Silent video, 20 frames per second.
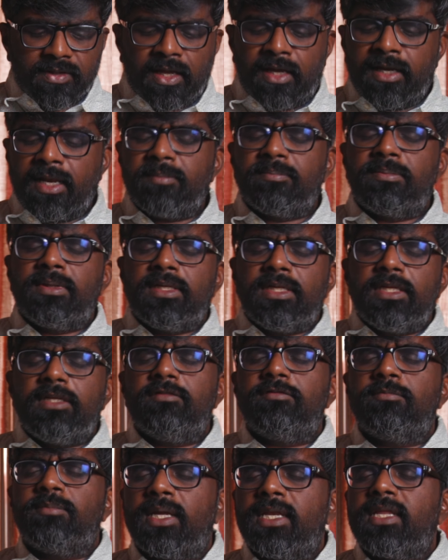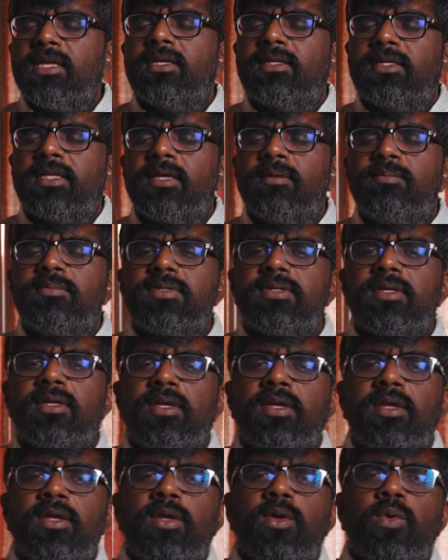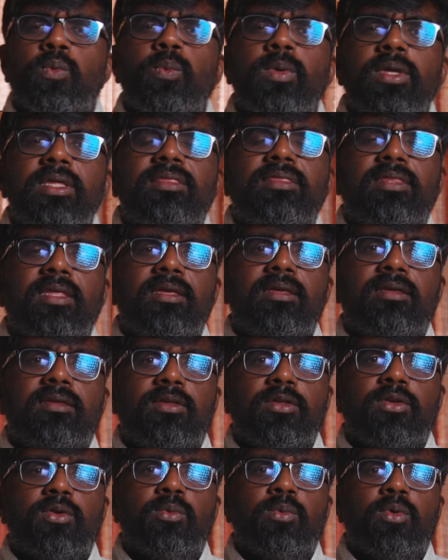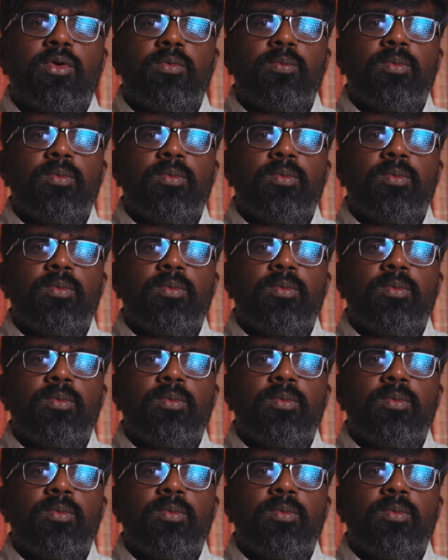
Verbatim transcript: And I believe many a times we think, you know what,